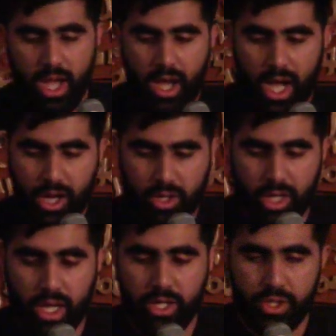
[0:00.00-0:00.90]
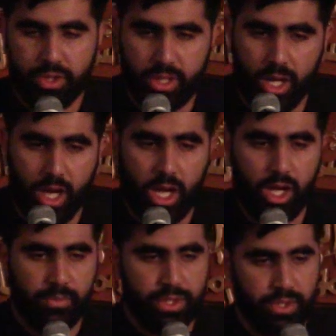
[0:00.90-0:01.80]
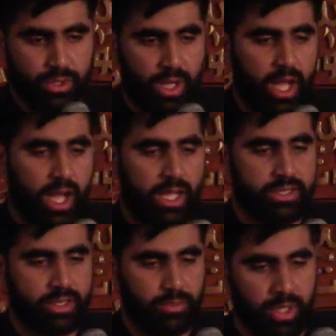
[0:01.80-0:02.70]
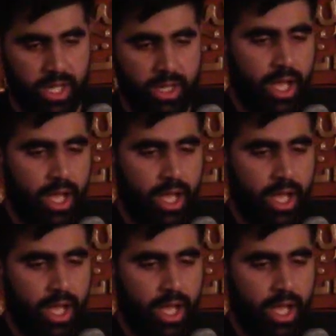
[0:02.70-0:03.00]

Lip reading: how can you come to ask me?